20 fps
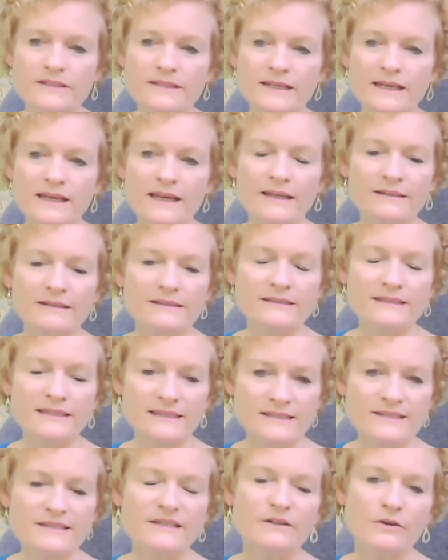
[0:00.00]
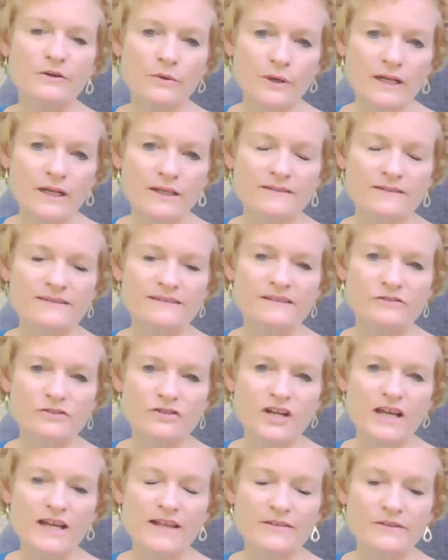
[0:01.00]
to get decent grades in
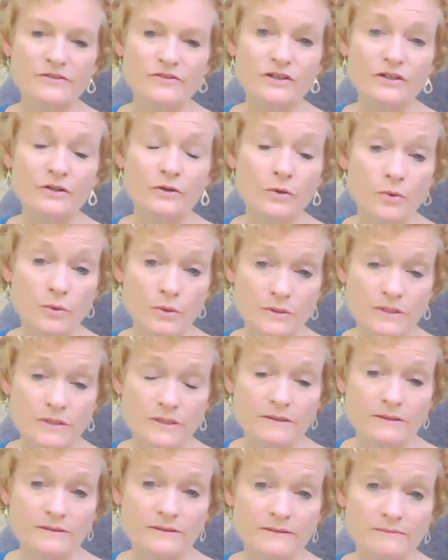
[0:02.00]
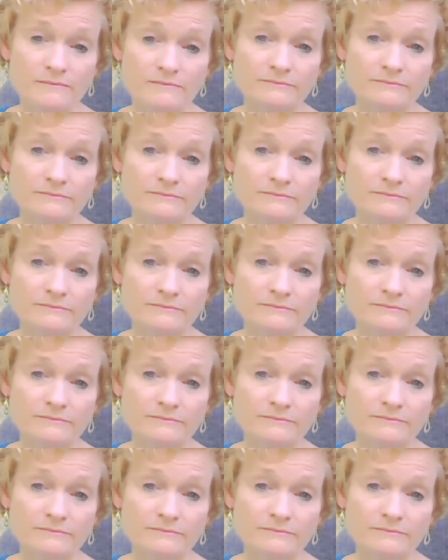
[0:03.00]
challenging courses.